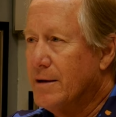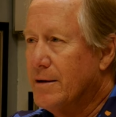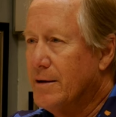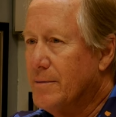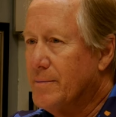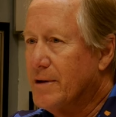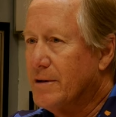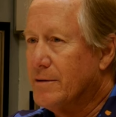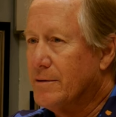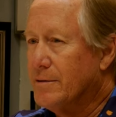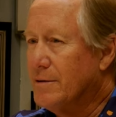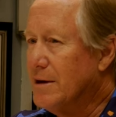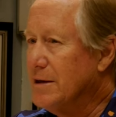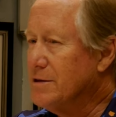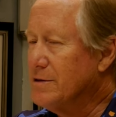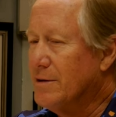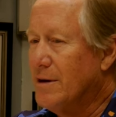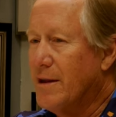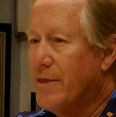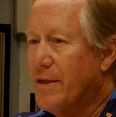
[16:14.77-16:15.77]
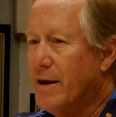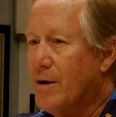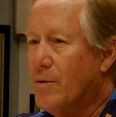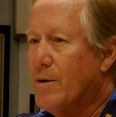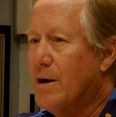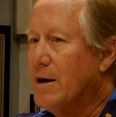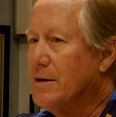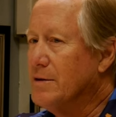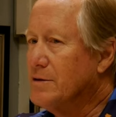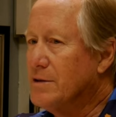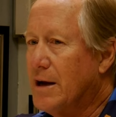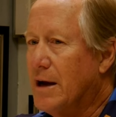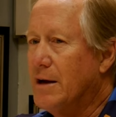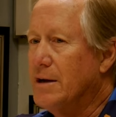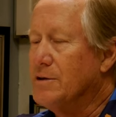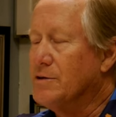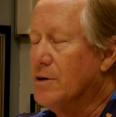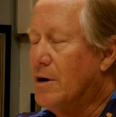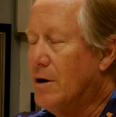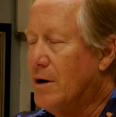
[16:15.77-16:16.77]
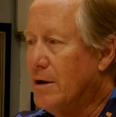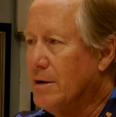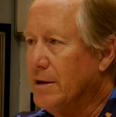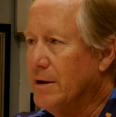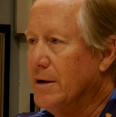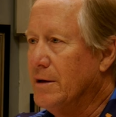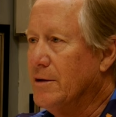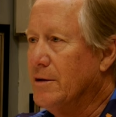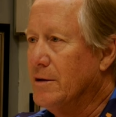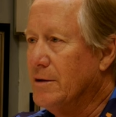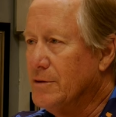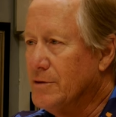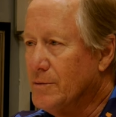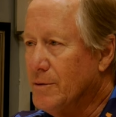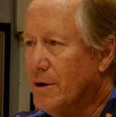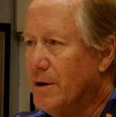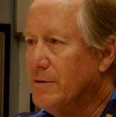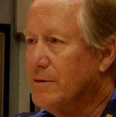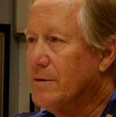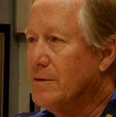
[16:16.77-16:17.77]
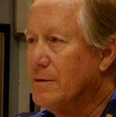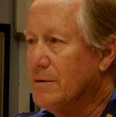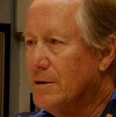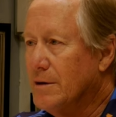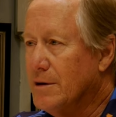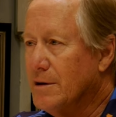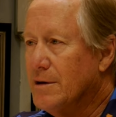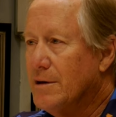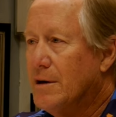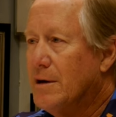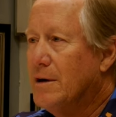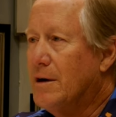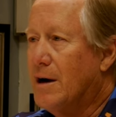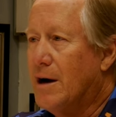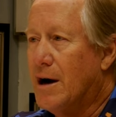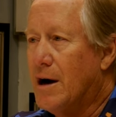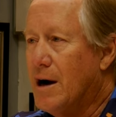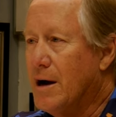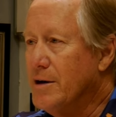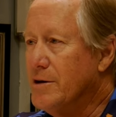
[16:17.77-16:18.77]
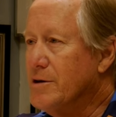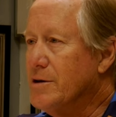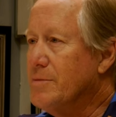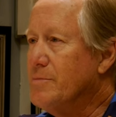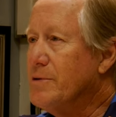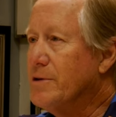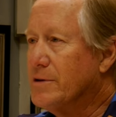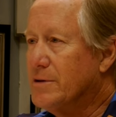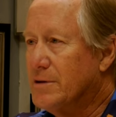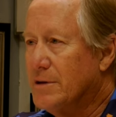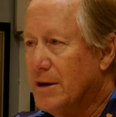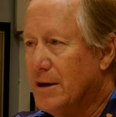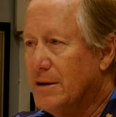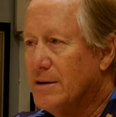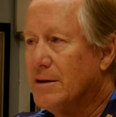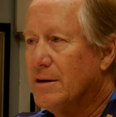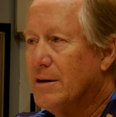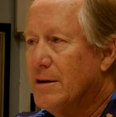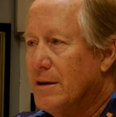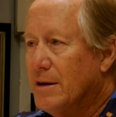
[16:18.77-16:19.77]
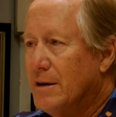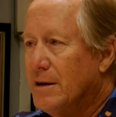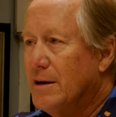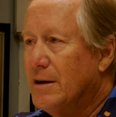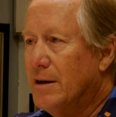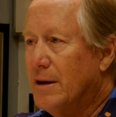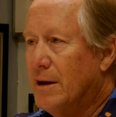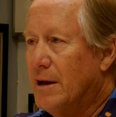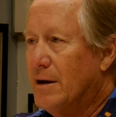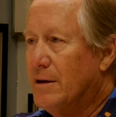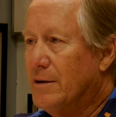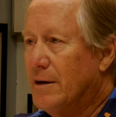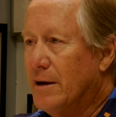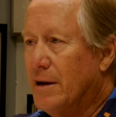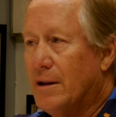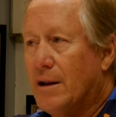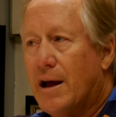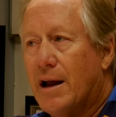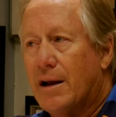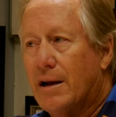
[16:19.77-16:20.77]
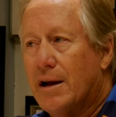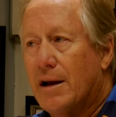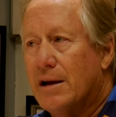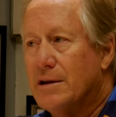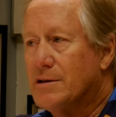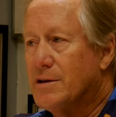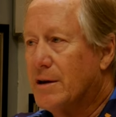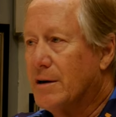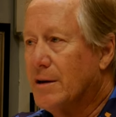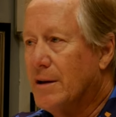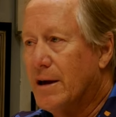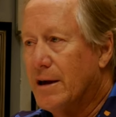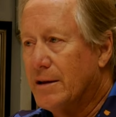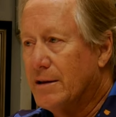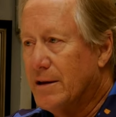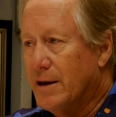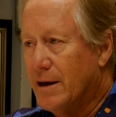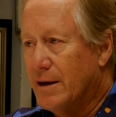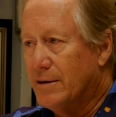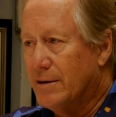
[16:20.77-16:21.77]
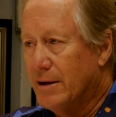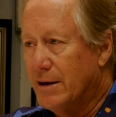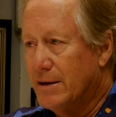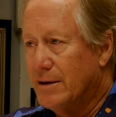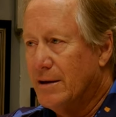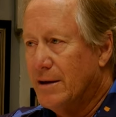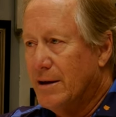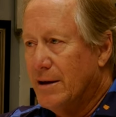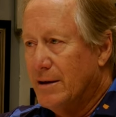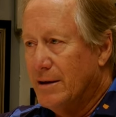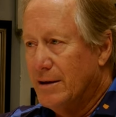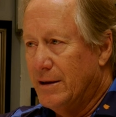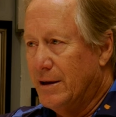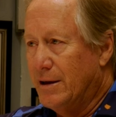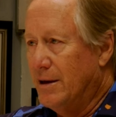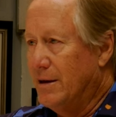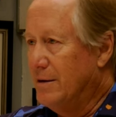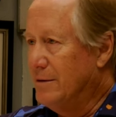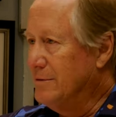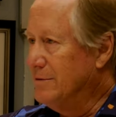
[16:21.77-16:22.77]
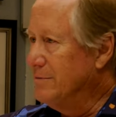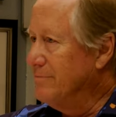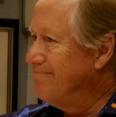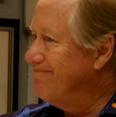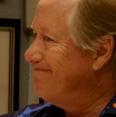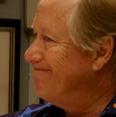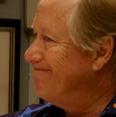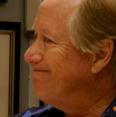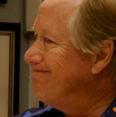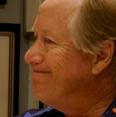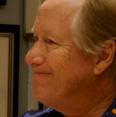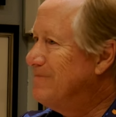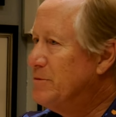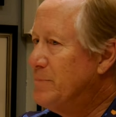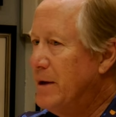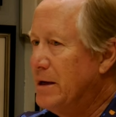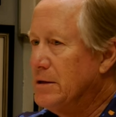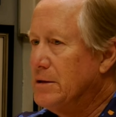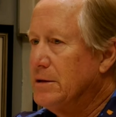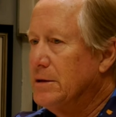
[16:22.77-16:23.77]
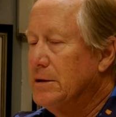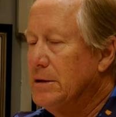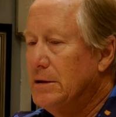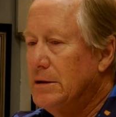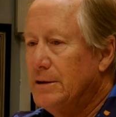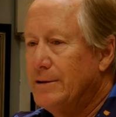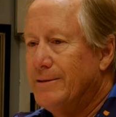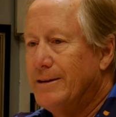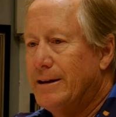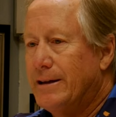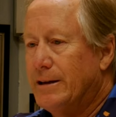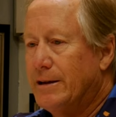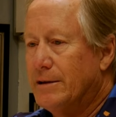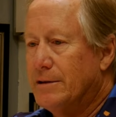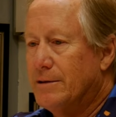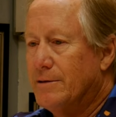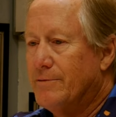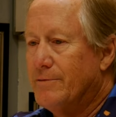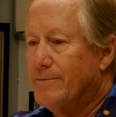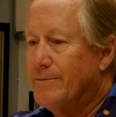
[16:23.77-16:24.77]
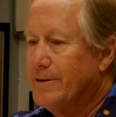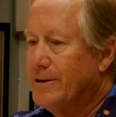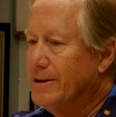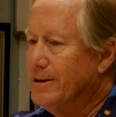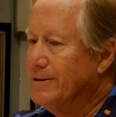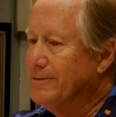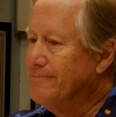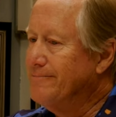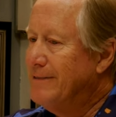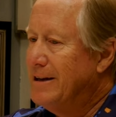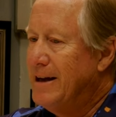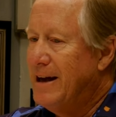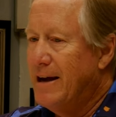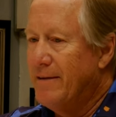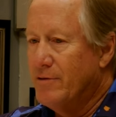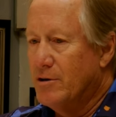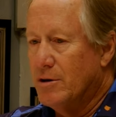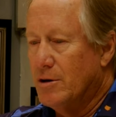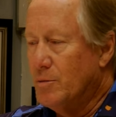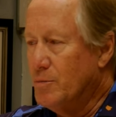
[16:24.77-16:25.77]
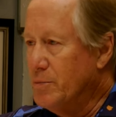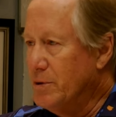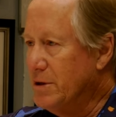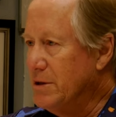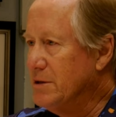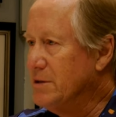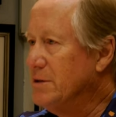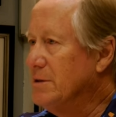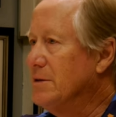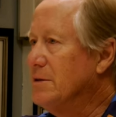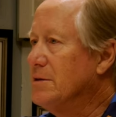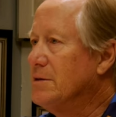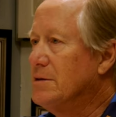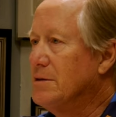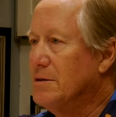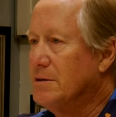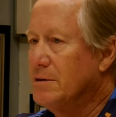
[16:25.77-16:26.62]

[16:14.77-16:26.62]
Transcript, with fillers: him at the Russell, I thought, wow, this guy is all in on his wife's career. A hundred percent. He is. You know, he, and yeah. a lot of guys aren't like that, right? Mm-hmm. You know, especially, mm-hmm. you know, if they're... have their own business and